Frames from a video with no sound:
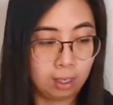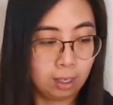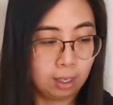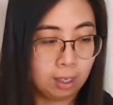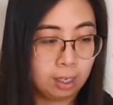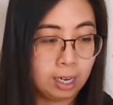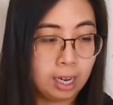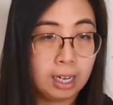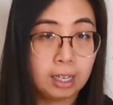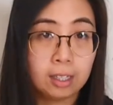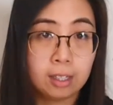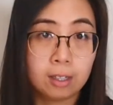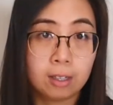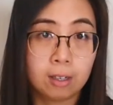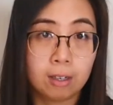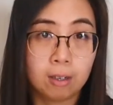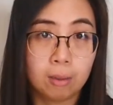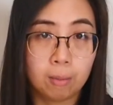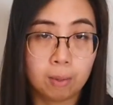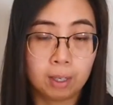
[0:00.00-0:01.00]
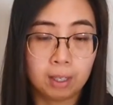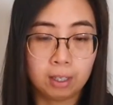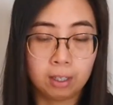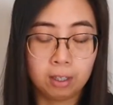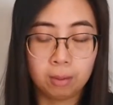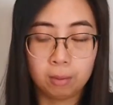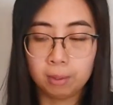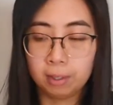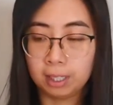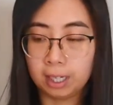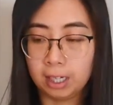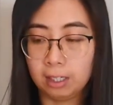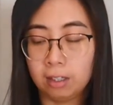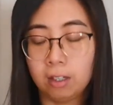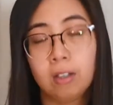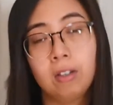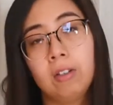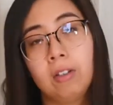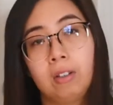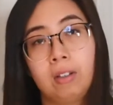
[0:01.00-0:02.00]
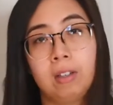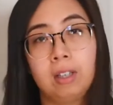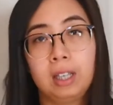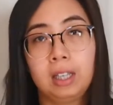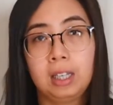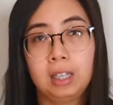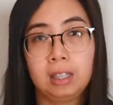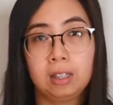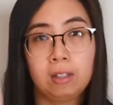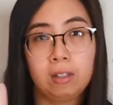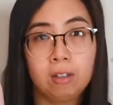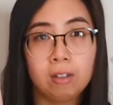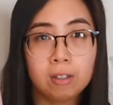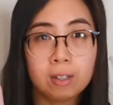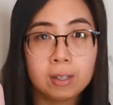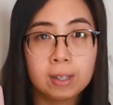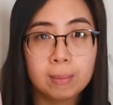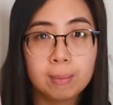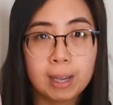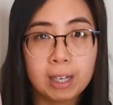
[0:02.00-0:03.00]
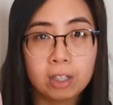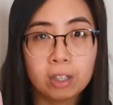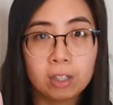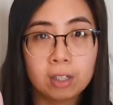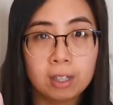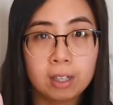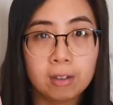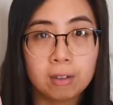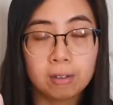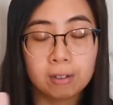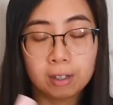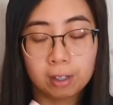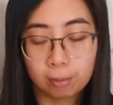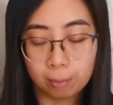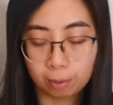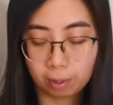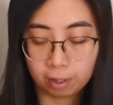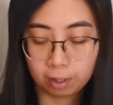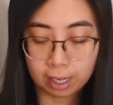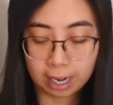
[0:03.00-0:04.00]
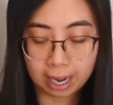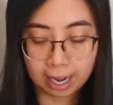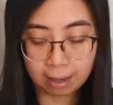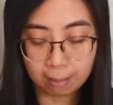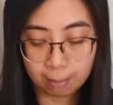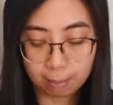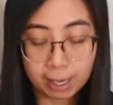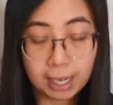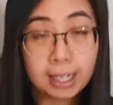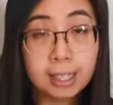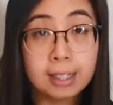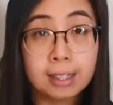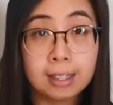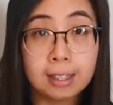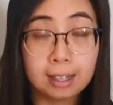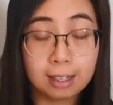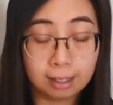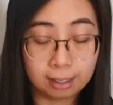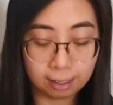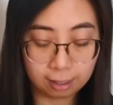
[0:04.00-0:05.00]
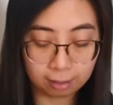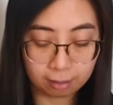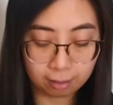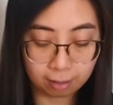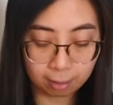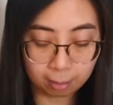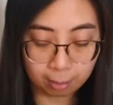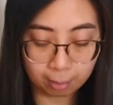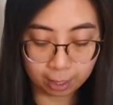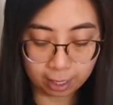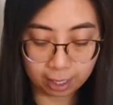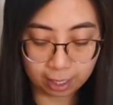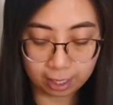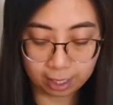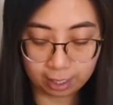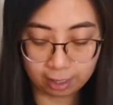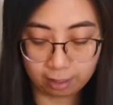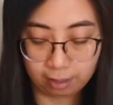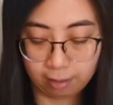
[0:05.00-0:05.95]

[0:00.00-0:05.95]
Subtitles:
Next, what you will need to do is use a spatula or a spoon and mix until combined.